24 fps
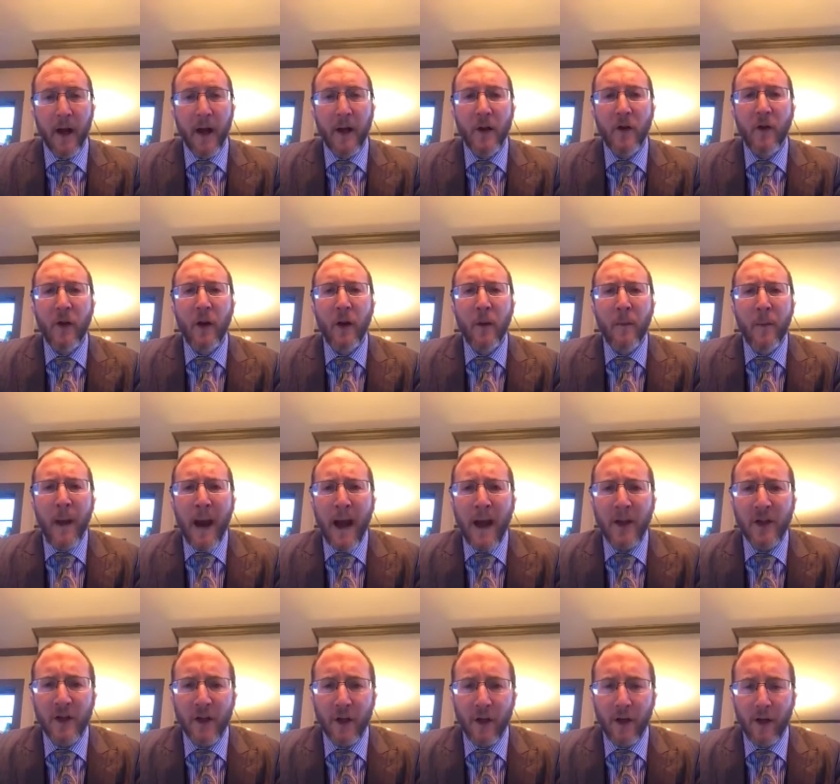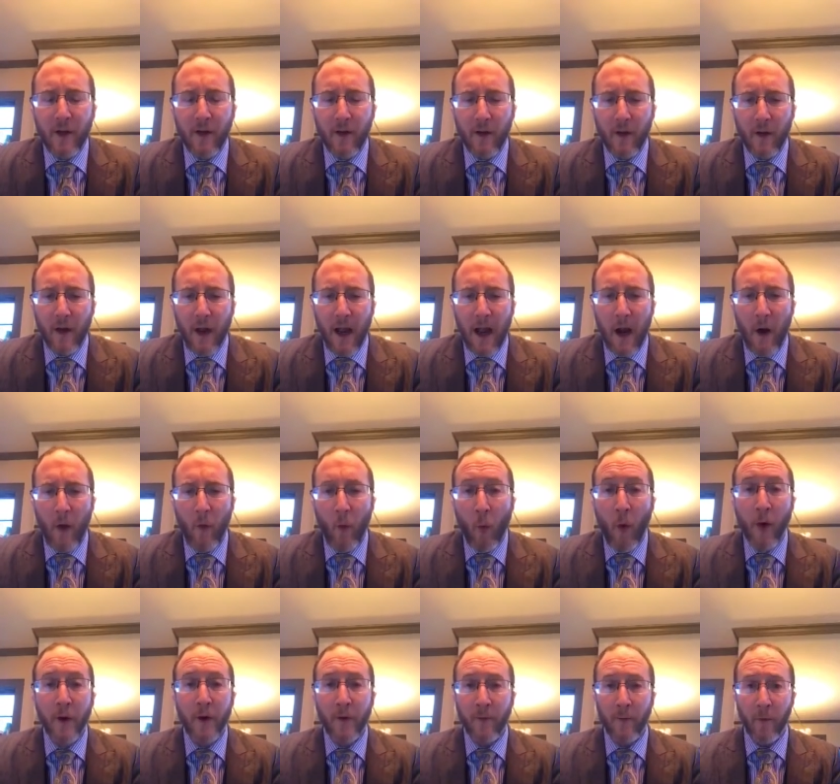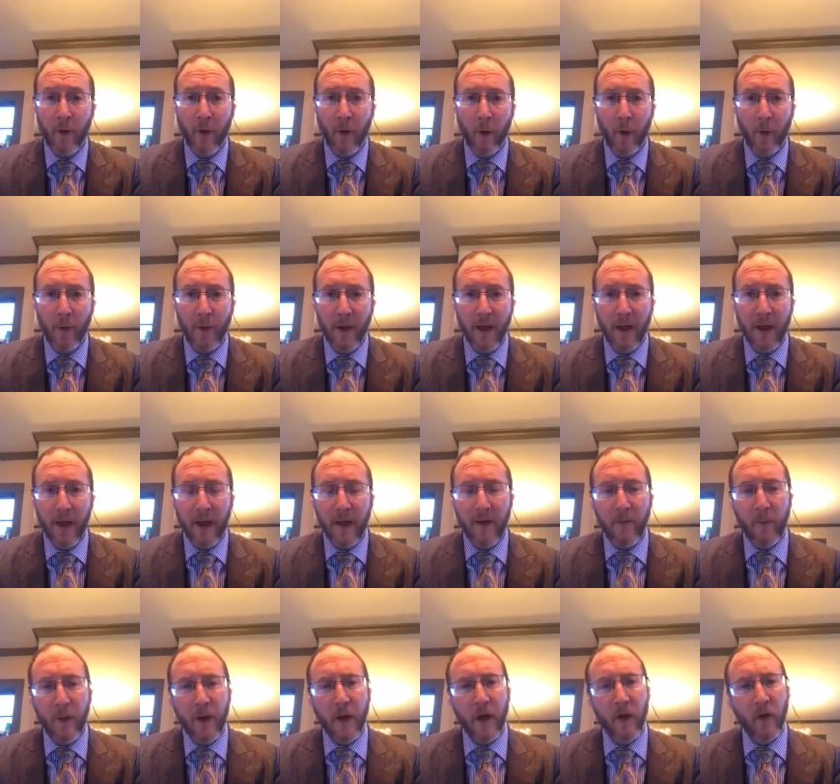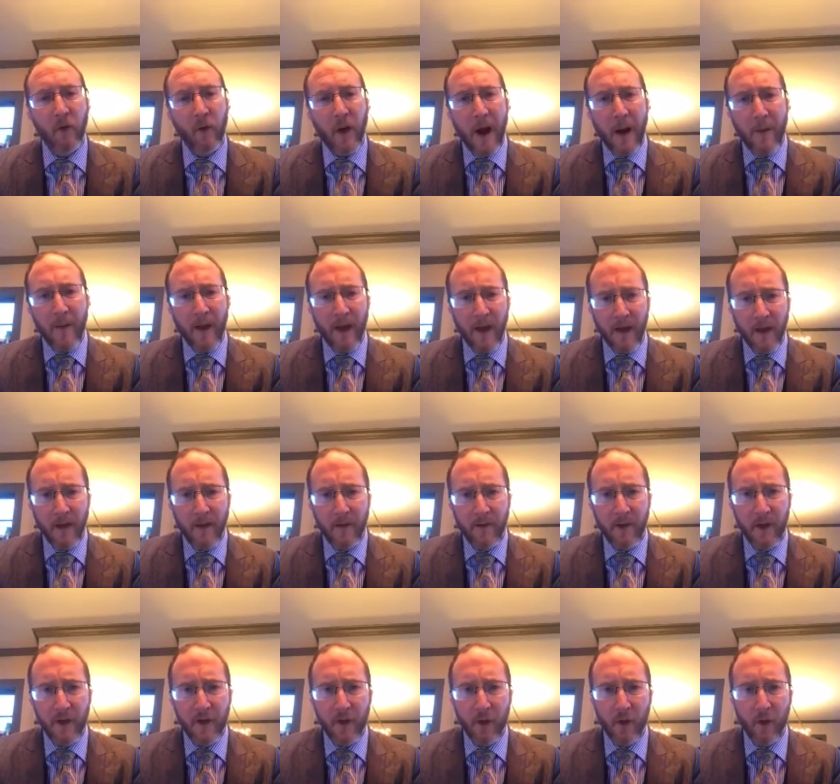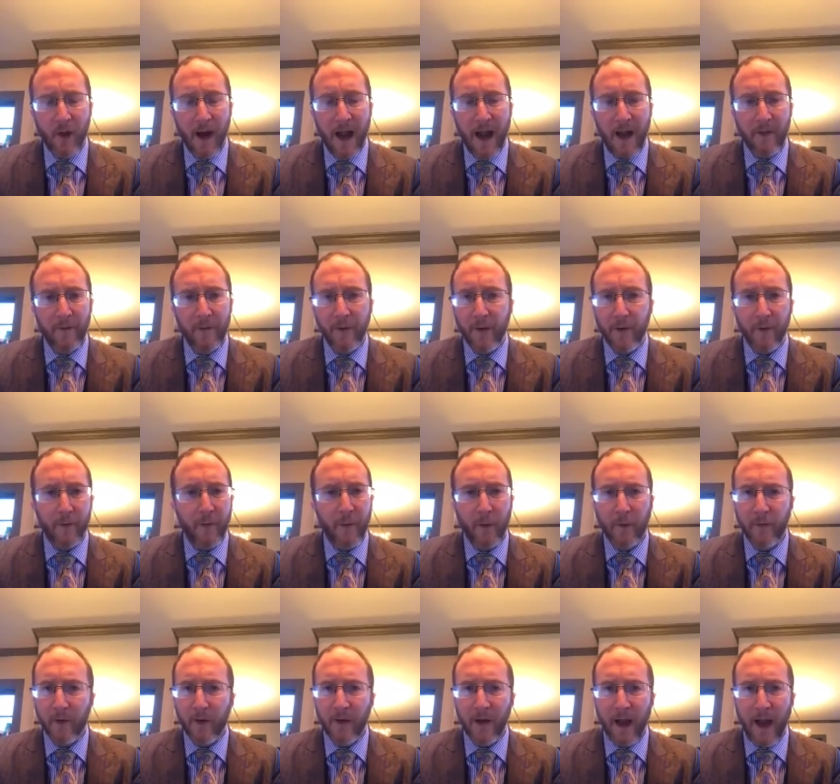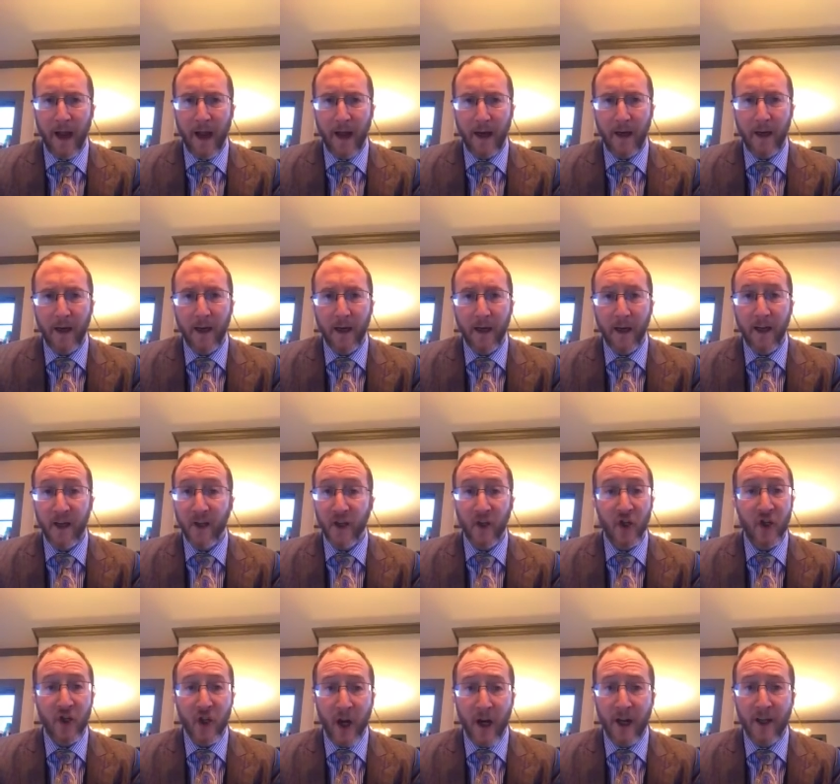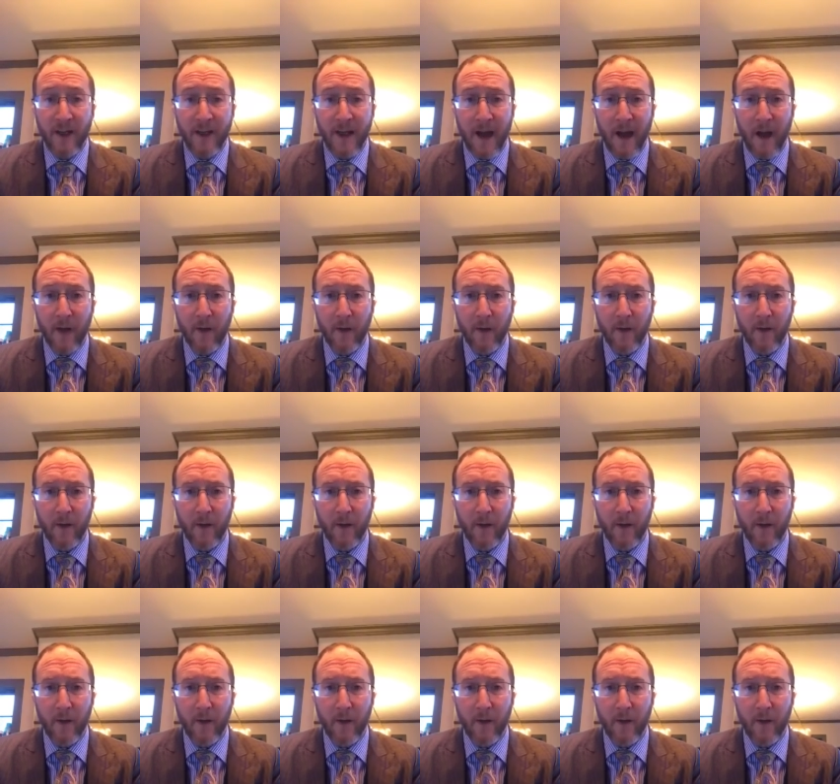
And you could imagine how wonderful it would be if we could grab that individual after their first attack and shut it down.